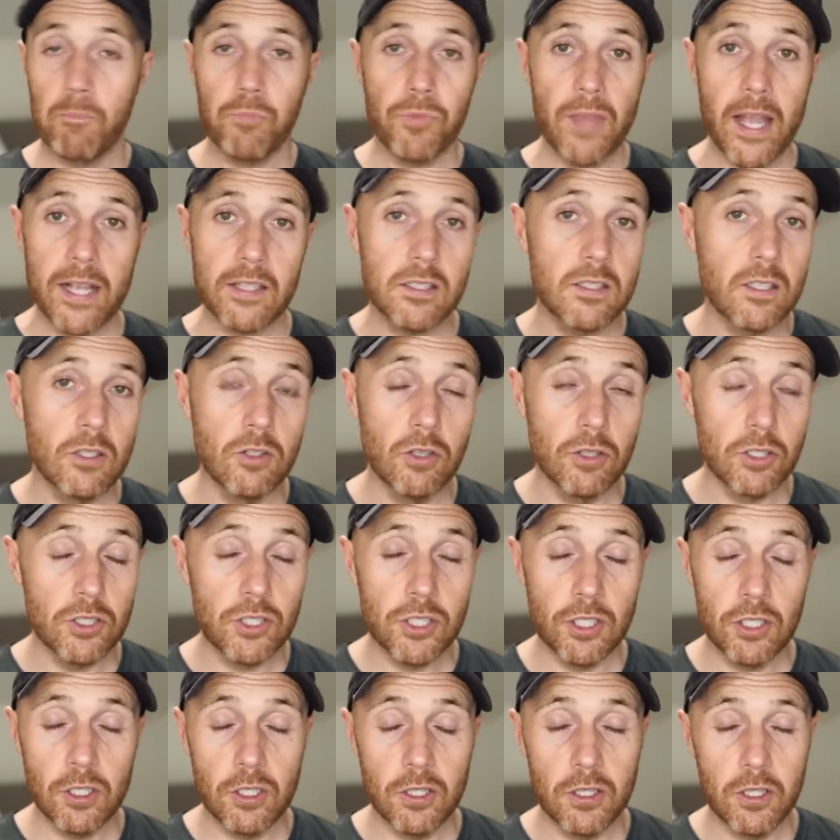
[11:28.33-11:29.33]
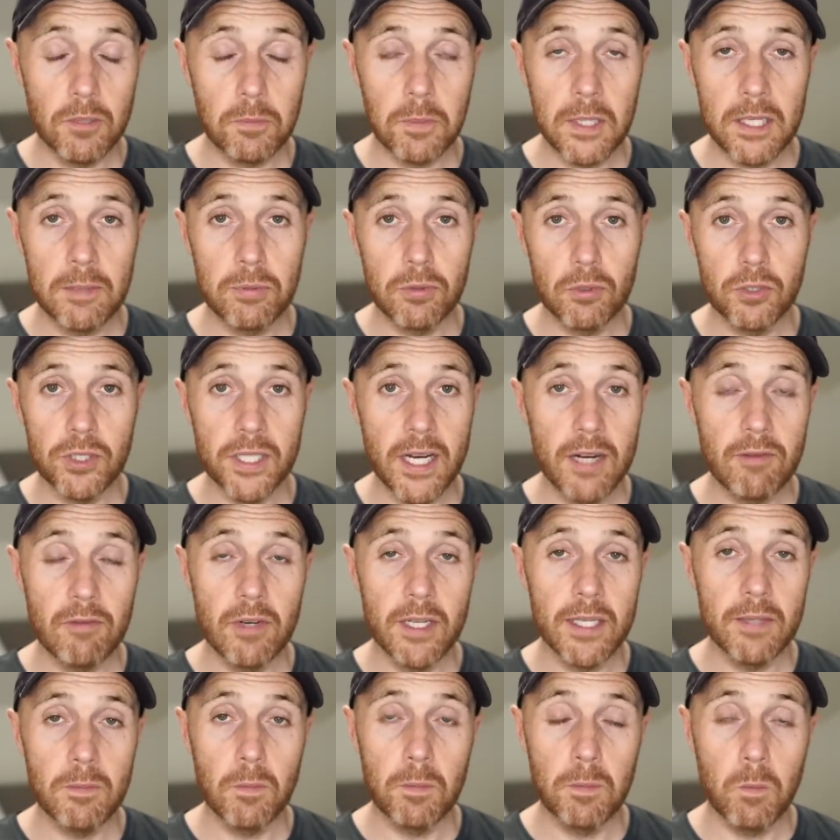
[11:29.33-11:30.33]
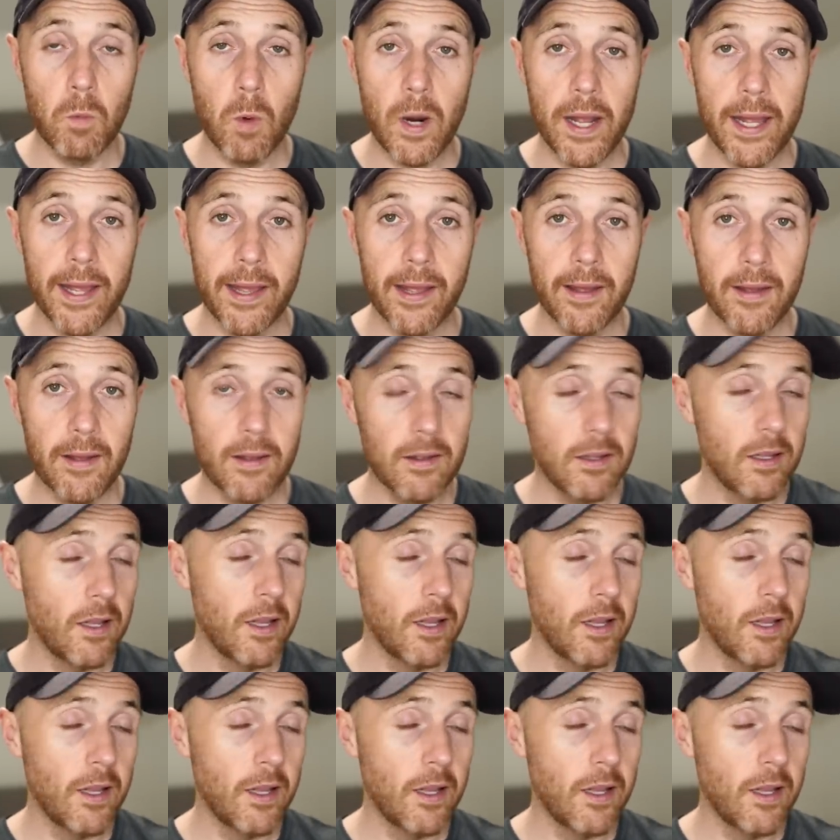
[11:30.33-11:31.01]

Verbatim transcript: That's another shoe that people generally wear